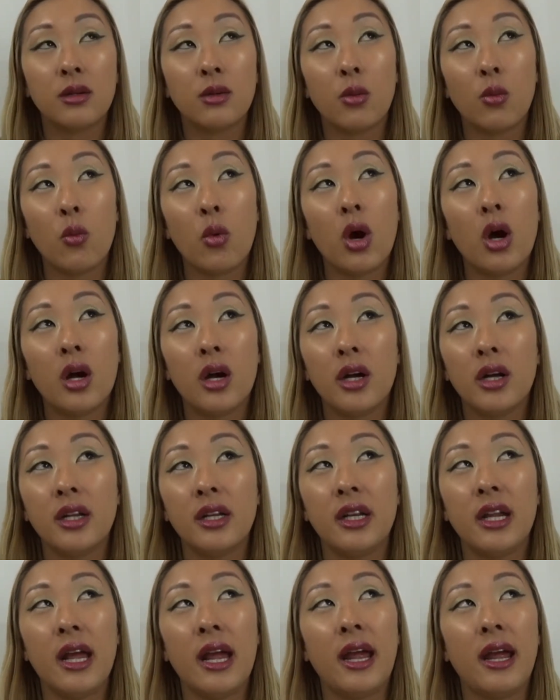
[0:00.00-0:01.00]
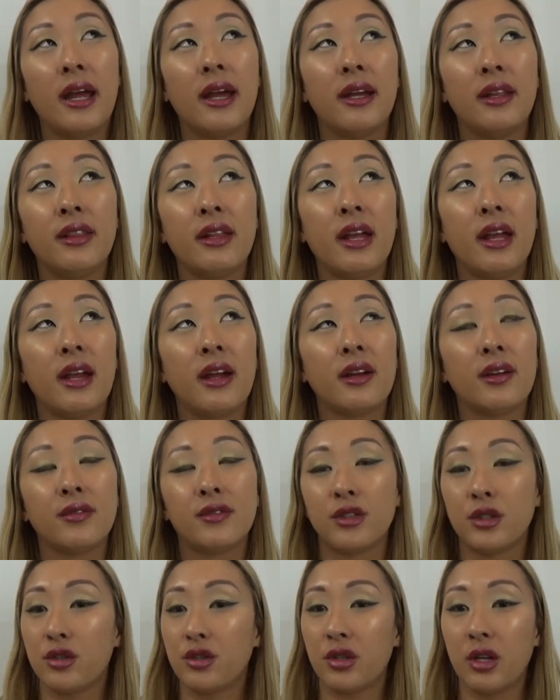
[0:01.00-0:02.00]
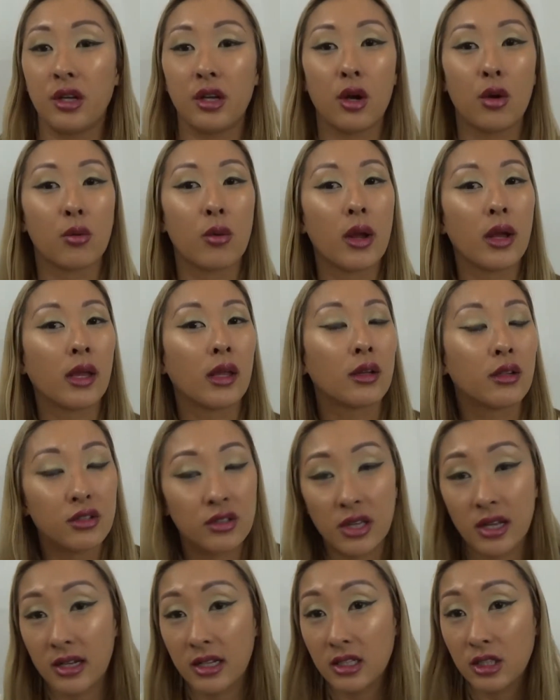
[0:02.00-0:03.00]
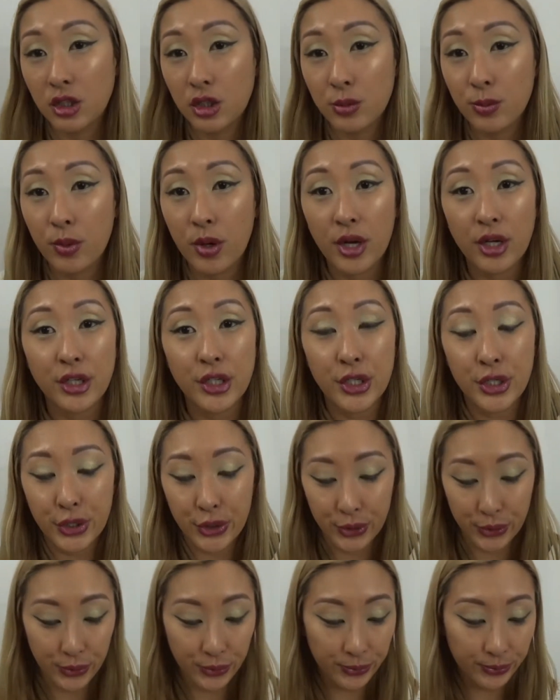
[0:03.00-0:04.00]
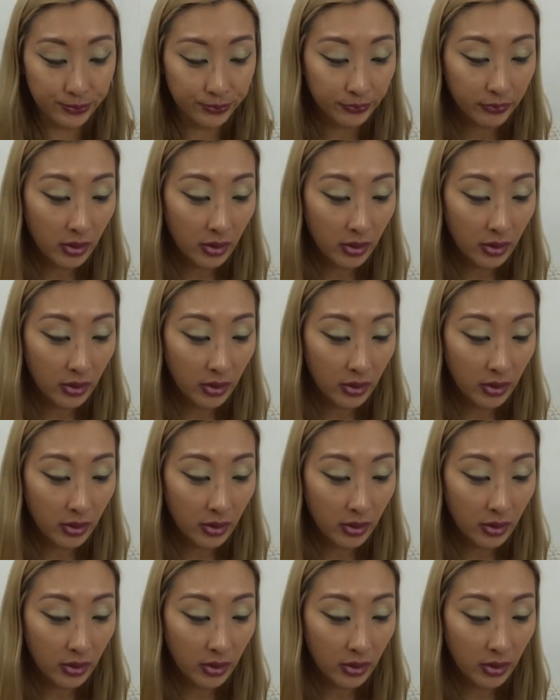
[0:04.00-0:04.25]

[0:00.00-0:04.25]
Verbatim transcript: one and they have just like a regular setting spray too.